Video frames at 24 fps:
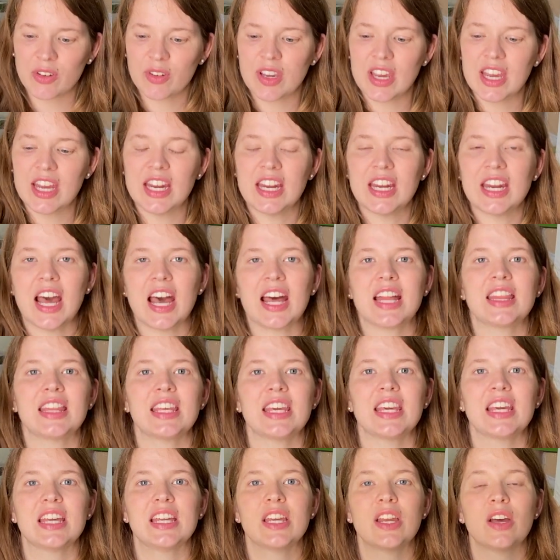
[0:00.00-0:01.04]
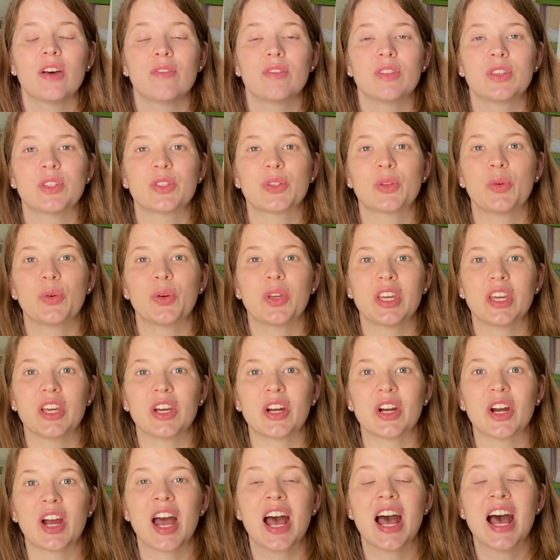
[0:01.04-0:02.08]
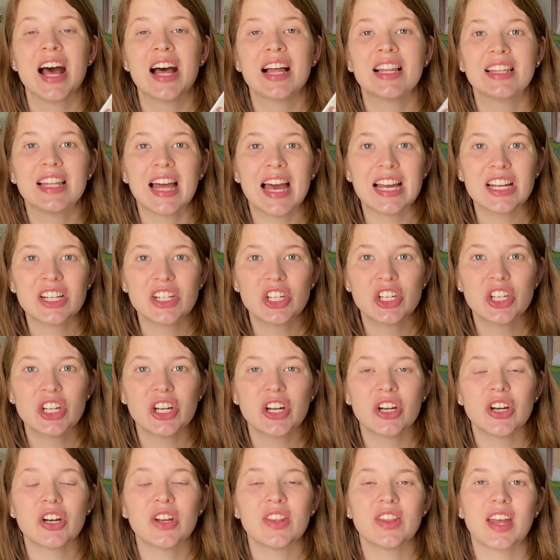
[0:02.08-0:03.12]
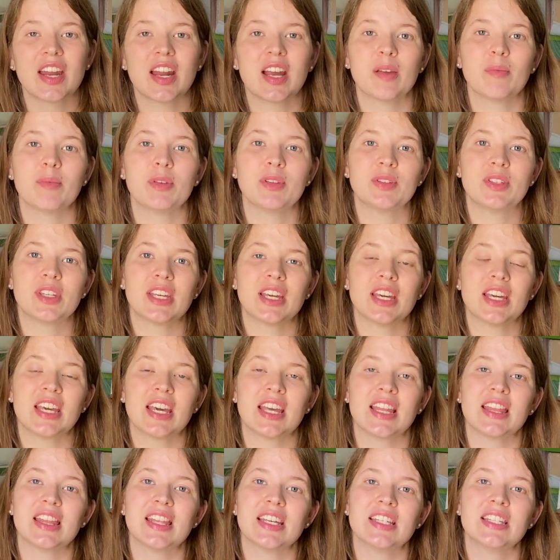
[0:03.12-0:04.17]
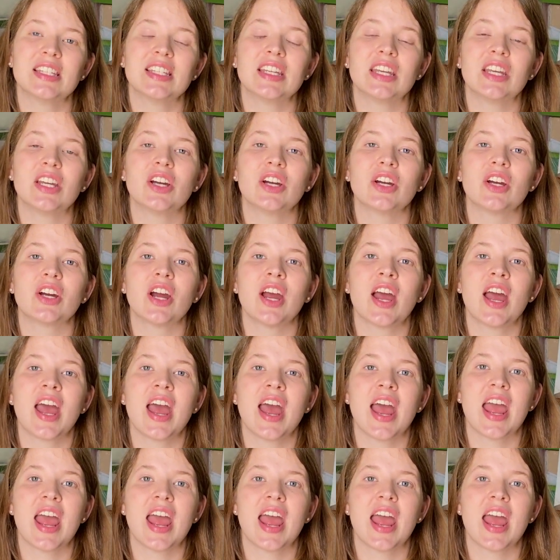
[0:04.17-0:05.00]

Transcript: created at the end of the school year last year that I'm using again this year.